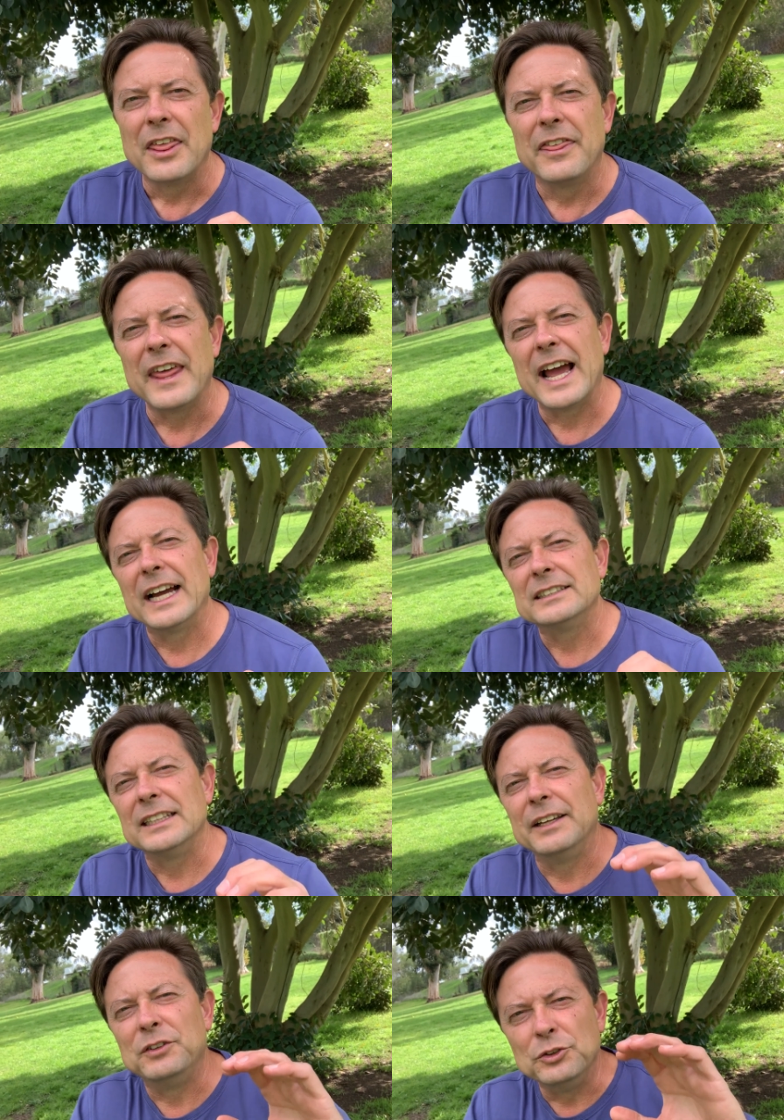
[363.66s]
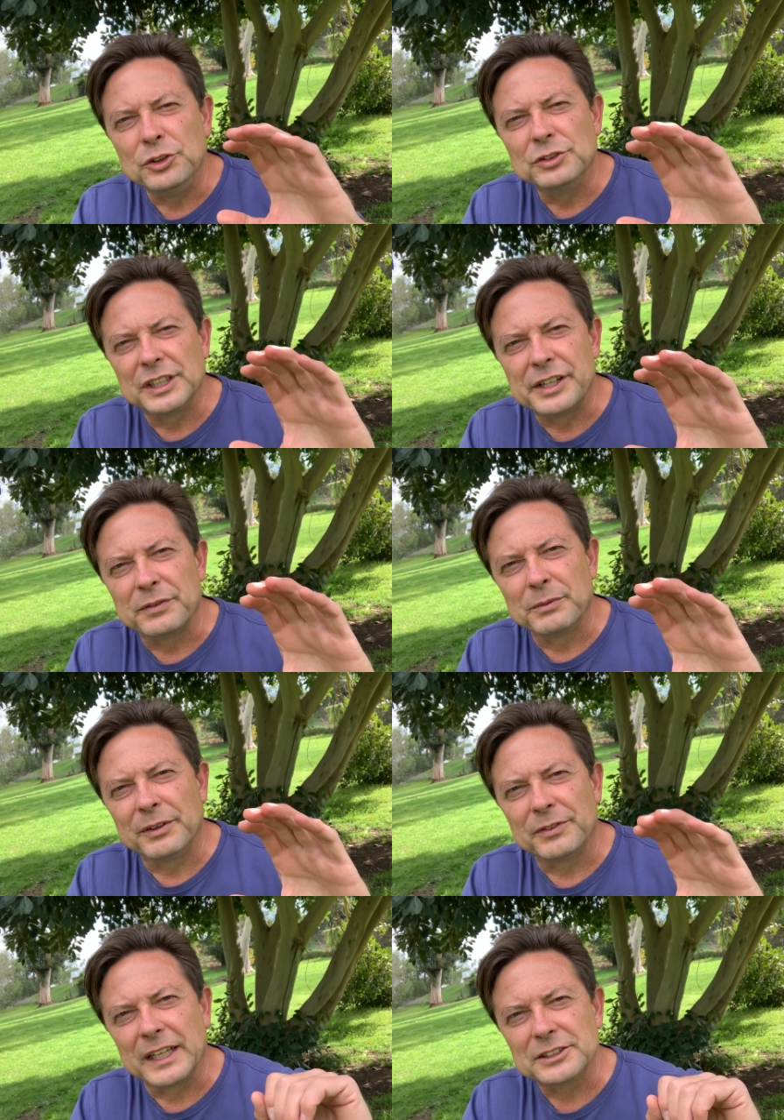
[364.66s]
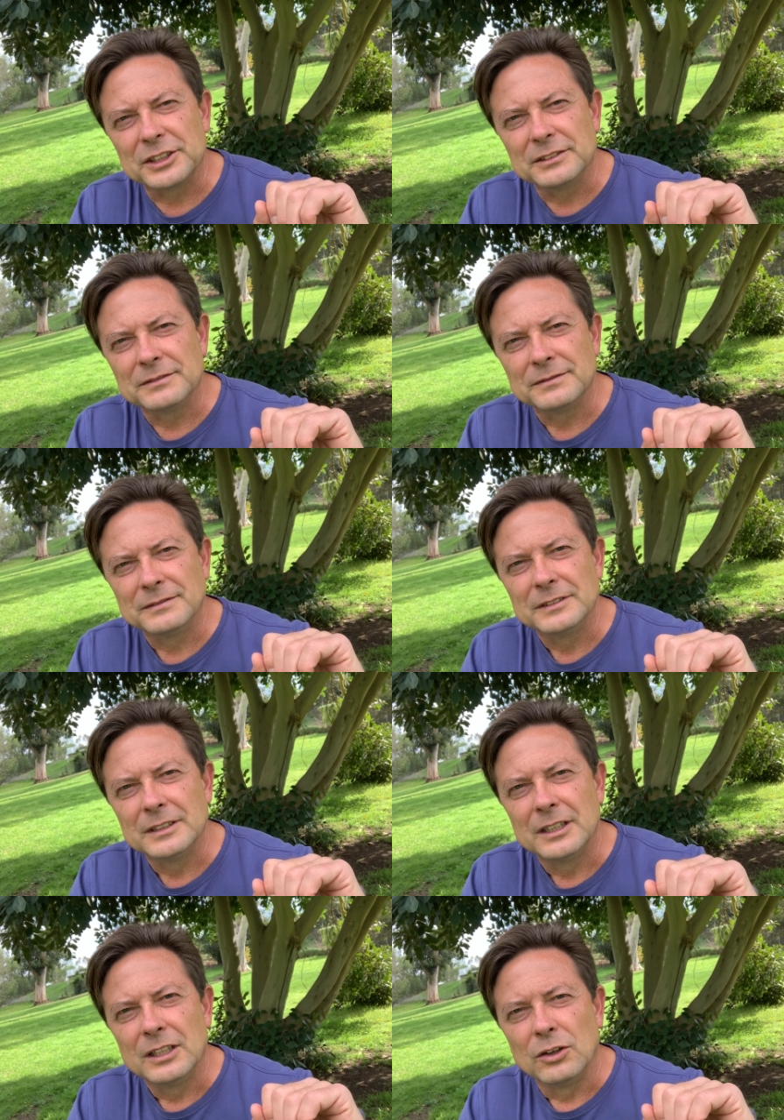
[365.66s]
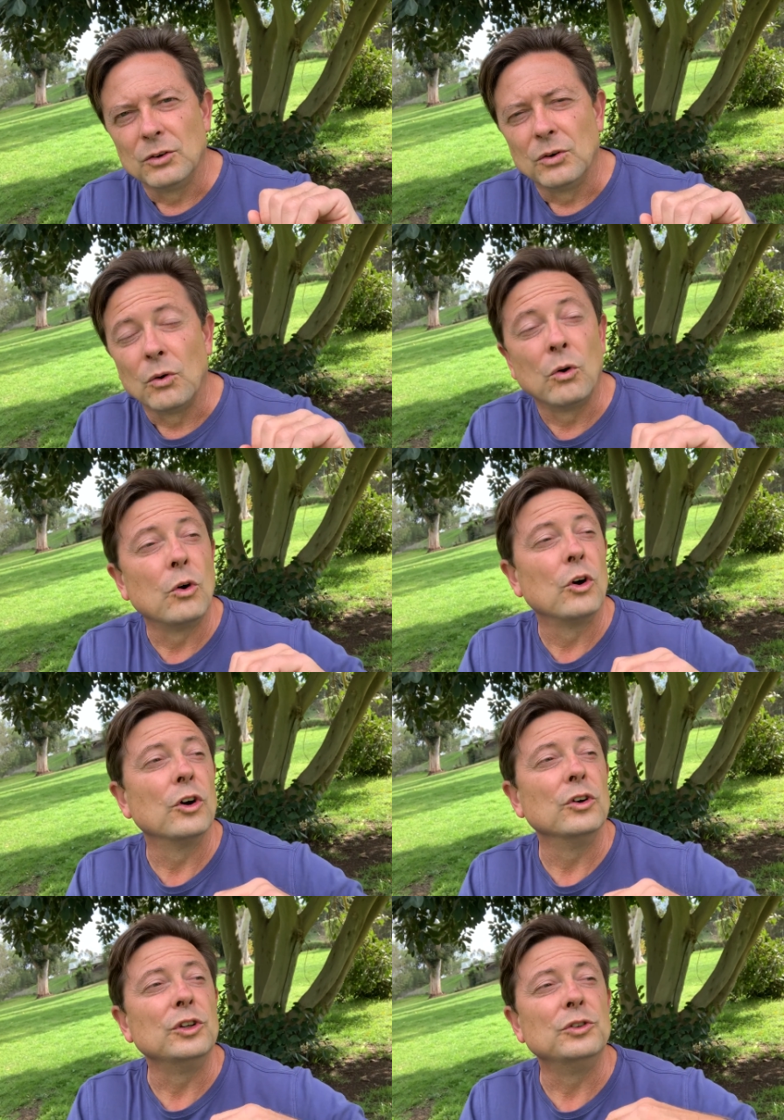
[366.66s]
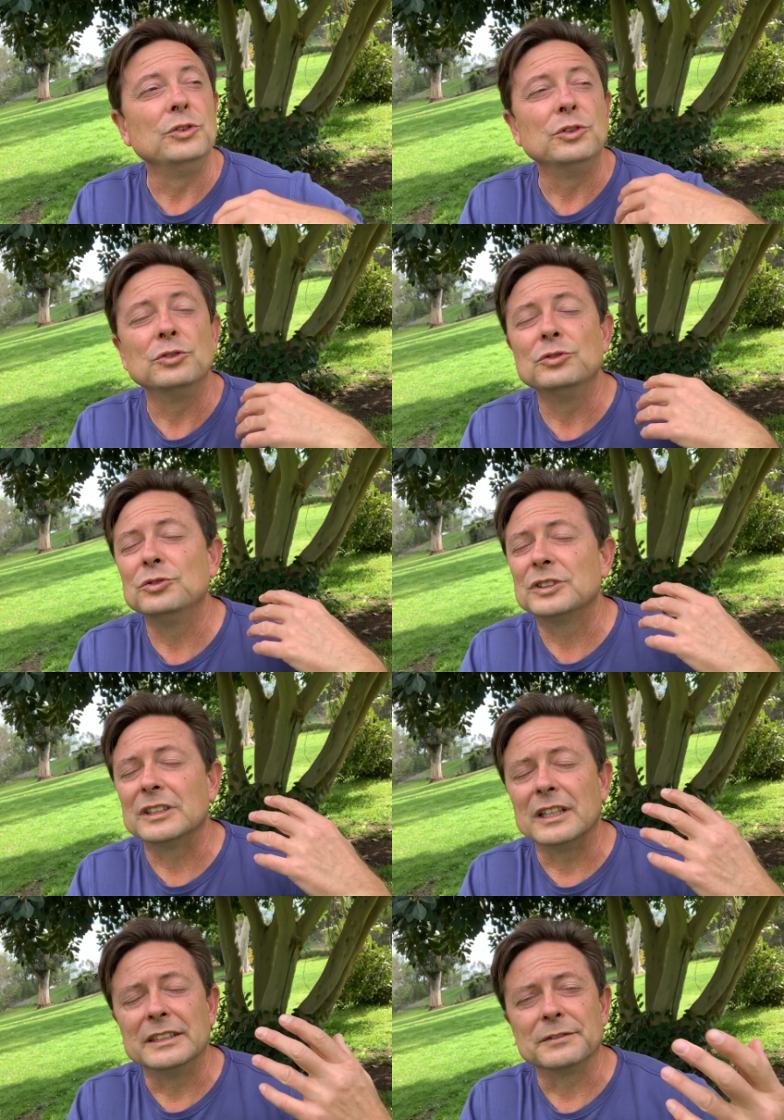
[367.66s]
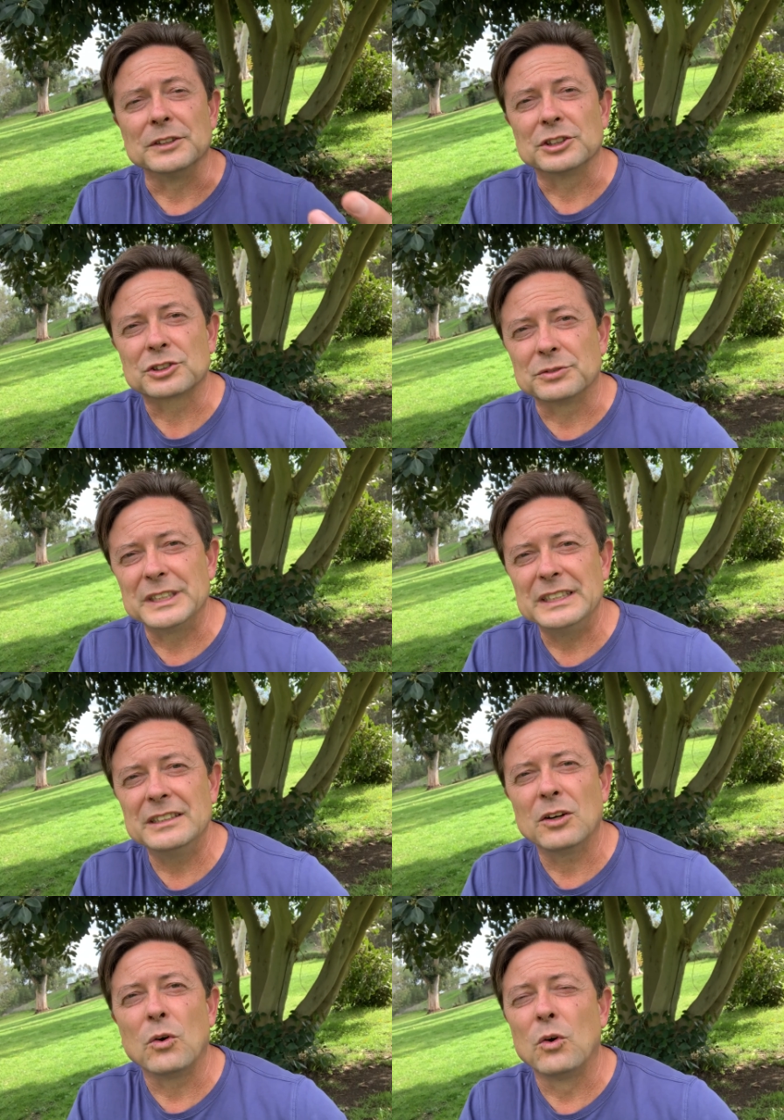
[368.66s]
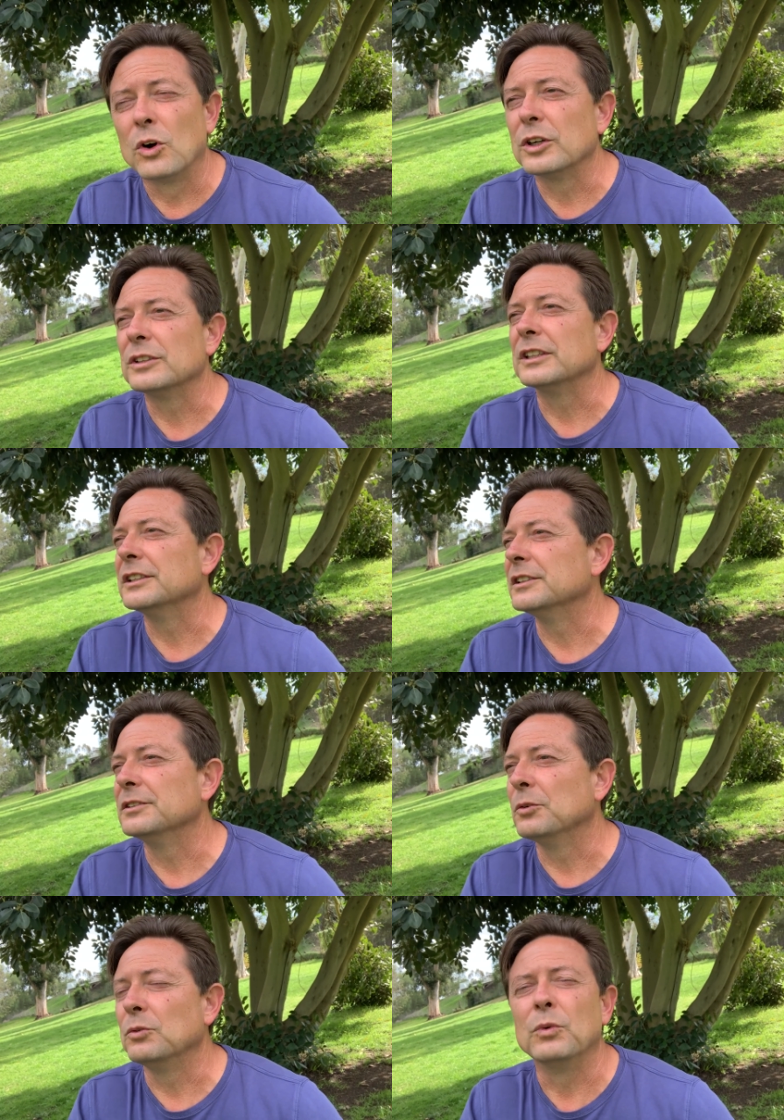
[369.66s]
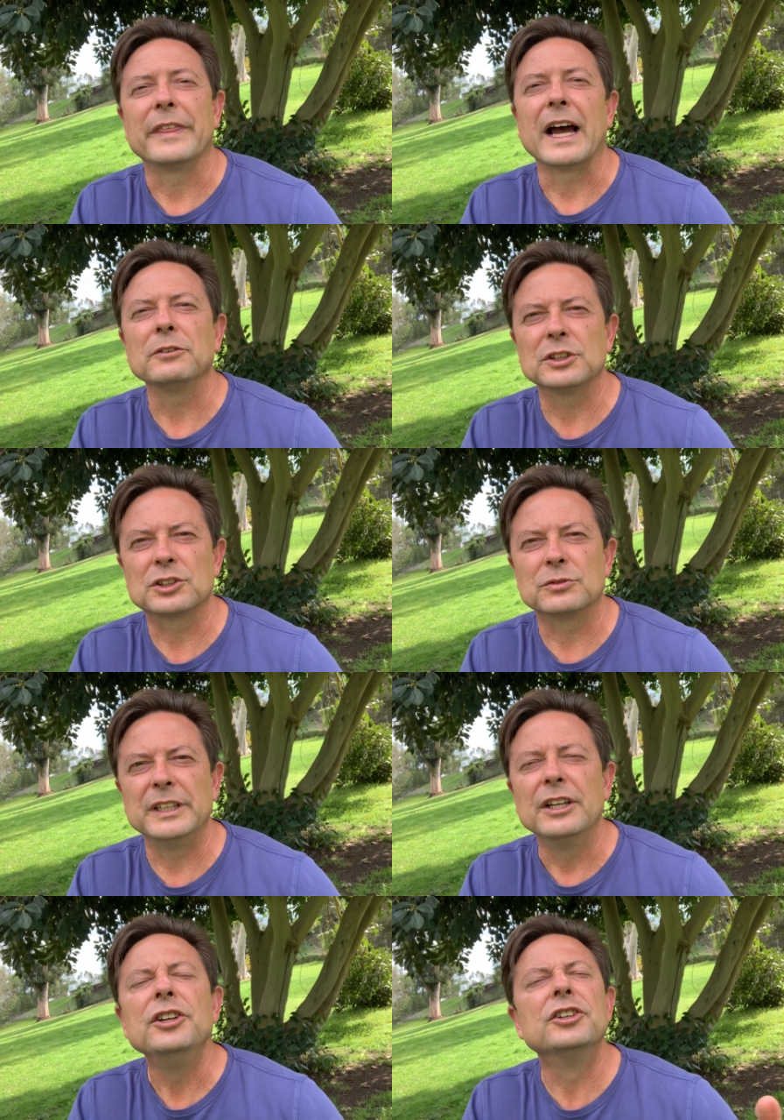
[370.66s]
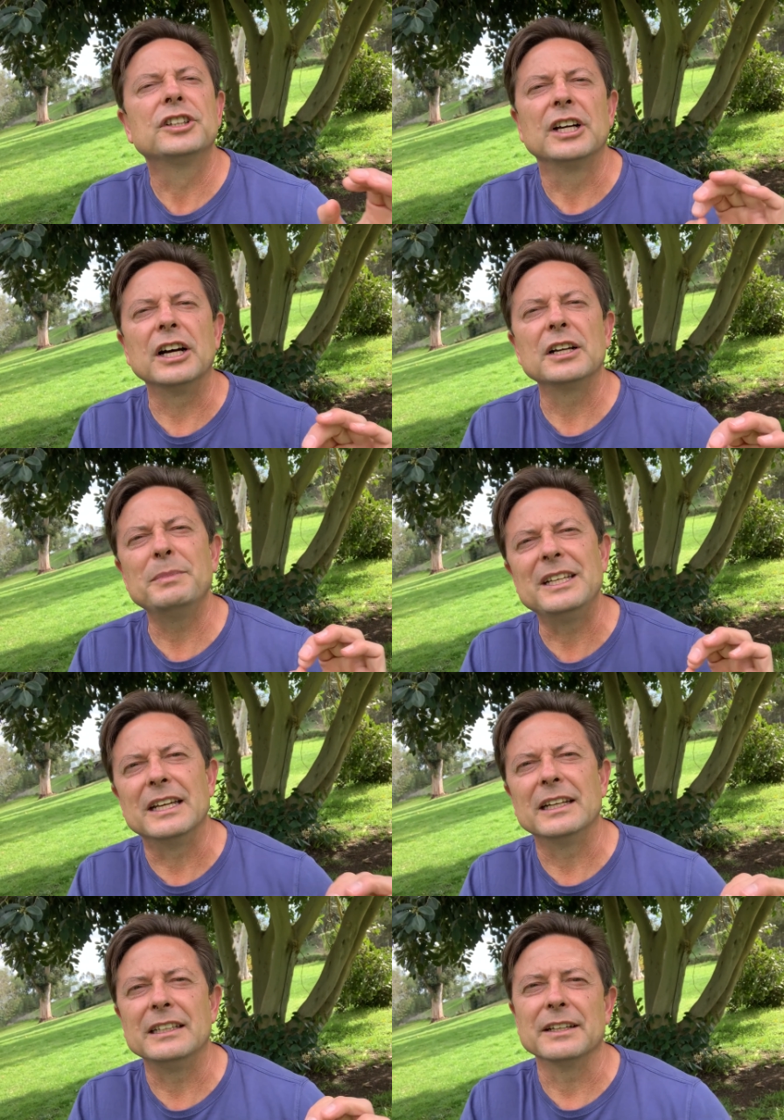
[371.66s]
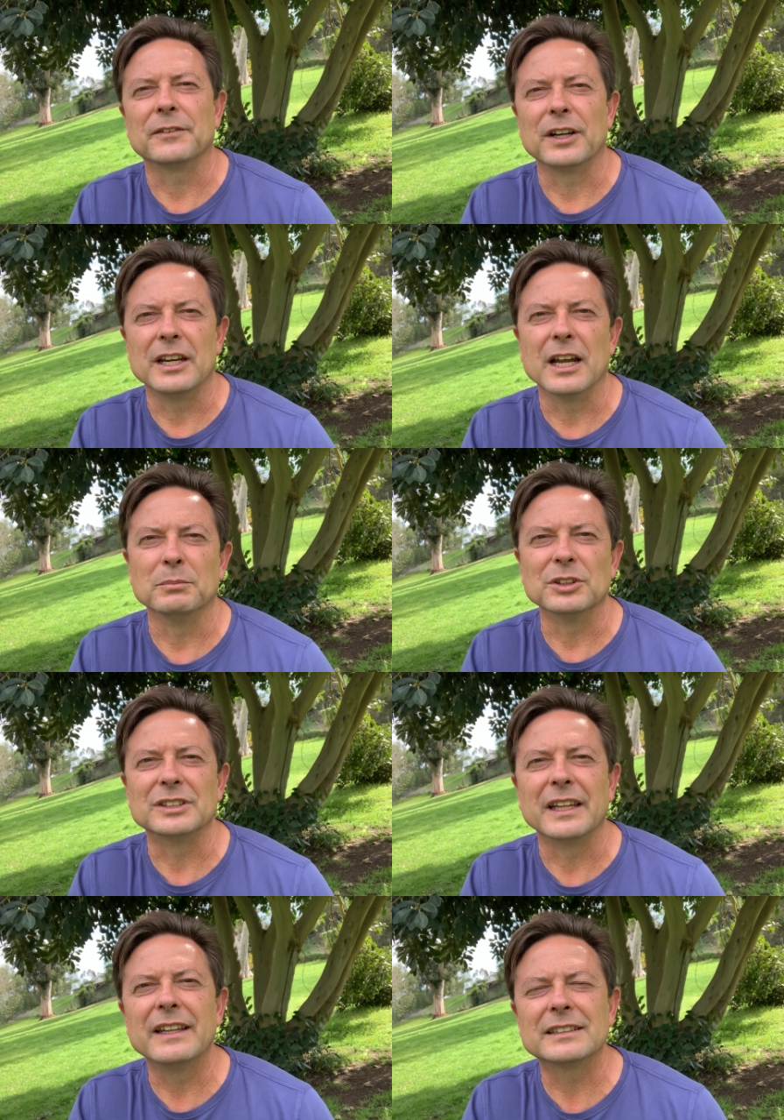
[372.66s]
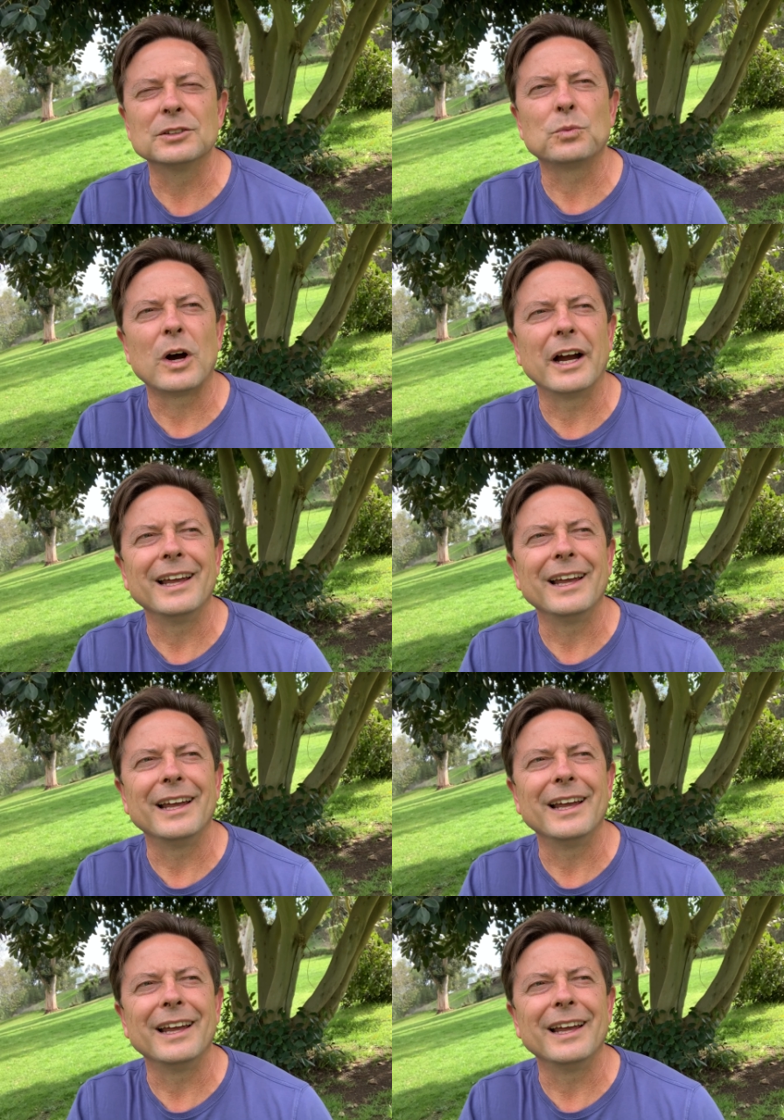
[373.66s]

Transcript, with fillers: that if you use a different reflector or you use a different screen or the without the screen, you're gonna be getting different numbers. And this is why,